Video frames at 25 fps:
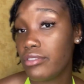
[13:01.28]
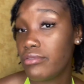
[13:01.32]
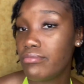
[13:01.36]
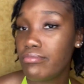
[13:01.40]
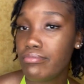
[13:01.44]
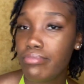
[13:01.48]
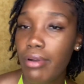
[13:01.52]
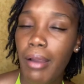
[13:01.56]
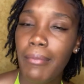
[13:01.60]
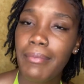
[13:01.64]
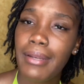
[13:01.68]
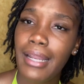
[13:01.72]

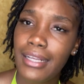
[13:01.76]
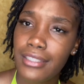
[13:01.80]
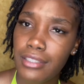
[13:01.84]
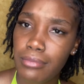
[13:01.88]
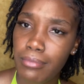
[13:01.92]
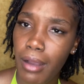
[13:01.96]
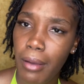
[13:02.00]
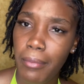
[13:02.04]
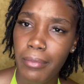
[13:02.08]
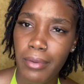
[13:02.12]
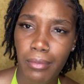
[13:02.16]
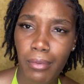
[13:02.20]
Probably not
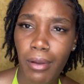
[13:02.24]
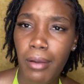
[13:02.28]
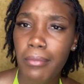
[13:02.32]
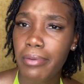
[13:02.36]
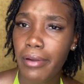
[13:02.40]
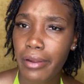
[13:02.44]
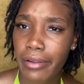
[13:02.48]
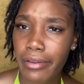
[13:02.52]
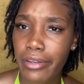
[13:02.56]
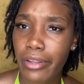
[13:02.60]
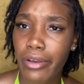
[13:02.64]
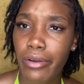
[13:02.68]
your mama. Your mom
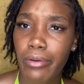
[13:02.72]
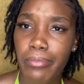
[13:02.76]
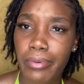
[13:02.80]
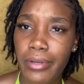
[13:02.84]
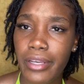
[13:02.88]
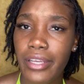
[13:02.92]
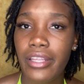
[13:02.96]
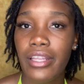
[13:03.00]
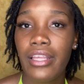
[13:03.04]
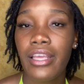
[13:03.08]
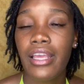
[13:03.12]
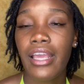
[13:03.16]
probably know,
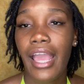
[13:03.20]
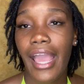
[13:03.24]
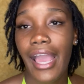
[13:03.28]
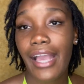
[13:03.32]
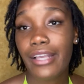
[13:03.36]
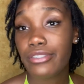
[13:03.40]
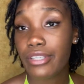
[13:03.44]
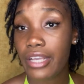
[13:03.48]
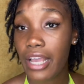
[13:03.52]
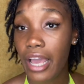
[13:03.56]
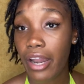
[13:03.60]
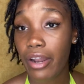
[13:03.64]
but
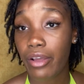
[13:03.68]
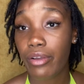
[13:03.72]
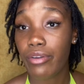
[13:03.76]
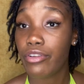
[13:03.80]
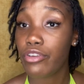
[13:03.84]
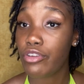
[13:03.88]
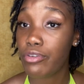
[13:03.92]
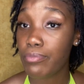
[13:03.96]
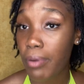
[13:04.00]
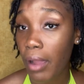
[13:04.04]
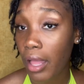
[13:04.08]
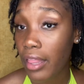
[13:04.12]
as you got older,
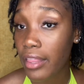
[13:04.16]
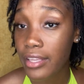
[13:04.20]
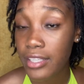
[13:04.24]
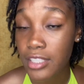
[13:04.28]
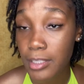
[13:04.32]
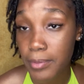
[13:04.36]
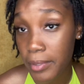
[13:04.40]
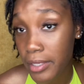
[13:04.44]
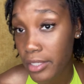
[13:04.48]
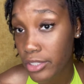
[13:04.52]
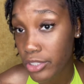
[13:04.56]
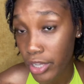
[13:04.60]
you probably
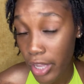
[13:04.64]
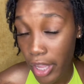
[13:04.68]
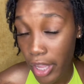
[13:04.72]
experienced your